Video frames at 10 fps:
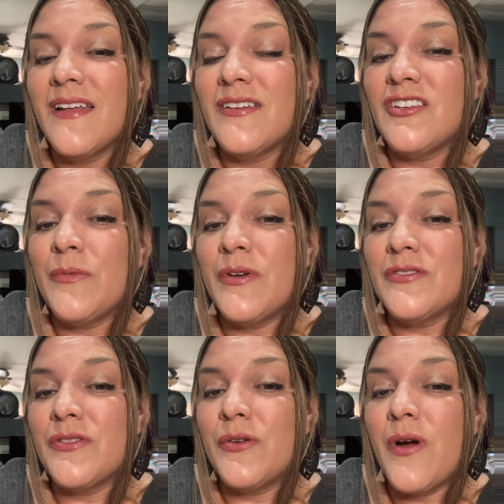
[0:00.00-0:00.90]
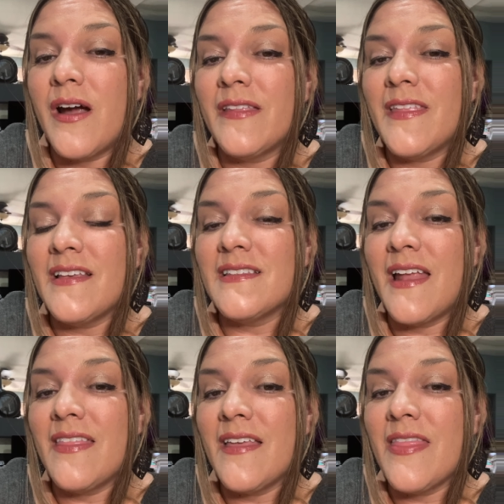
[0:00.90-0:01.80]
to push through hard things, and I
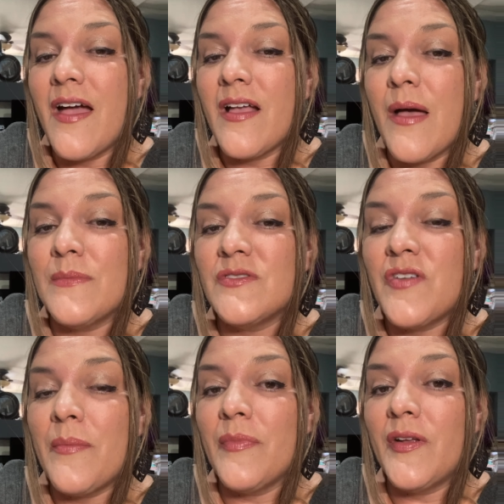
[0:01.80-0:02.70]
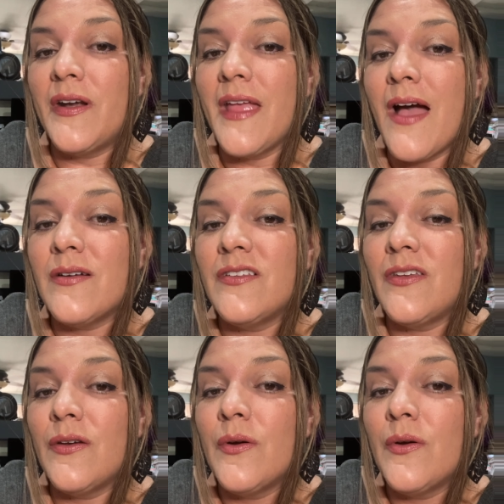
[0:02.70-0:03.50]
think that comes from learning how to